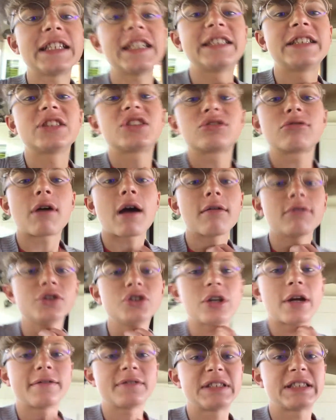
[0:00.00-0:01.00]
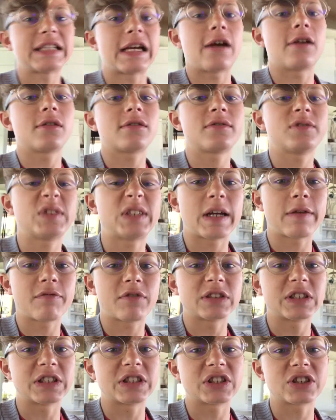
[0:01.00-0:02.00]
it's a two hour drive south of San
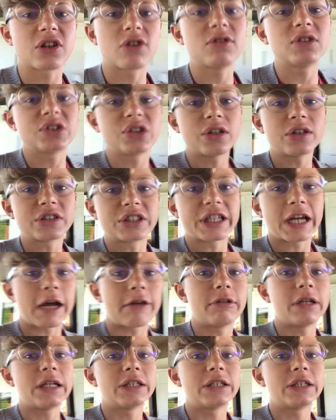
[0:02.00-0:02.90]
Francisco, this little town.